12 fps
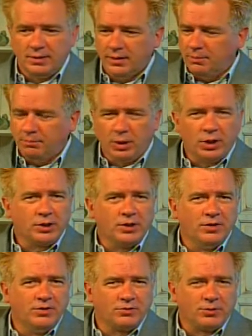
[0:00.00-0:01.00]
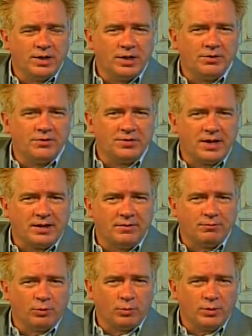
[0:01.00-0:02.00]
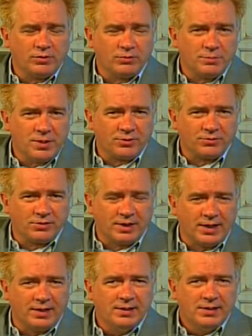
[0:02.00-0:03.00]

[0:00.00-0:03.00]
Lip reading: embark on this great undertaking 4 weeks from yesterday